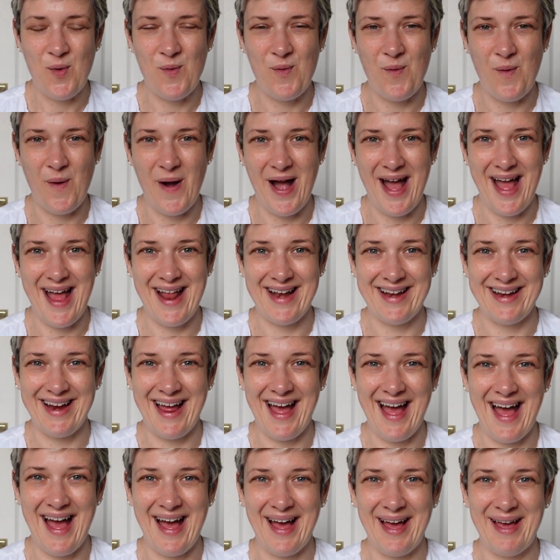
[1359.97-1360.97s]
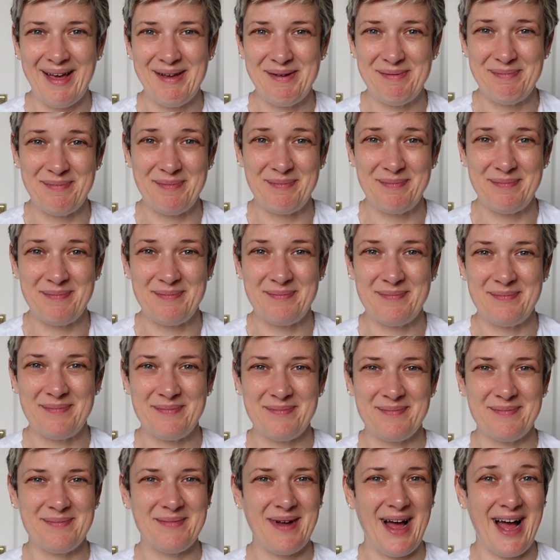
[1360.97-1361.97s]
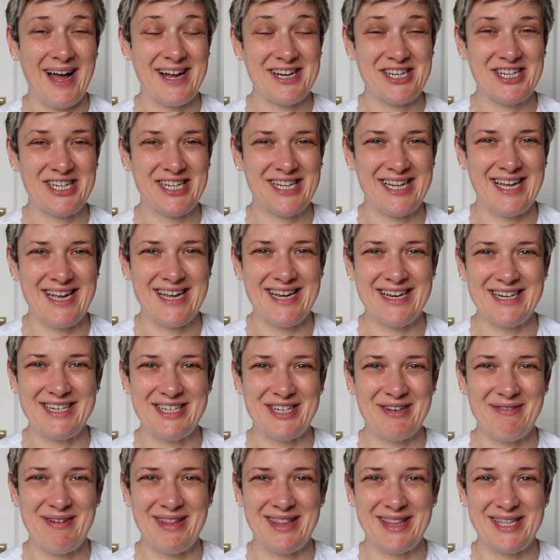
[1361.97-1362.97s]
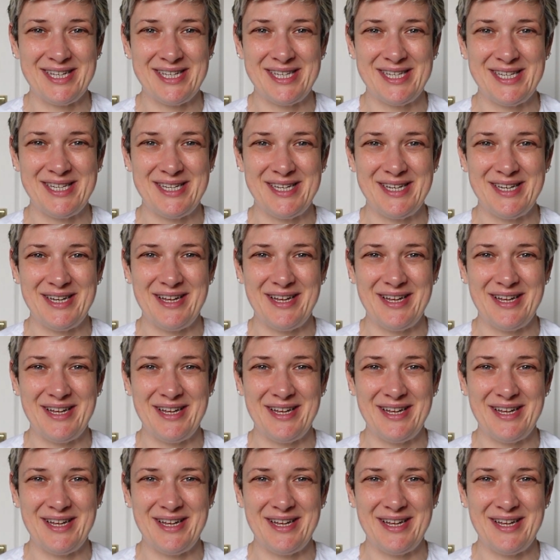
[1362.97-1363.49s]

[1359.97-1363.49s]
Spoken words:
when I'm actually doing this,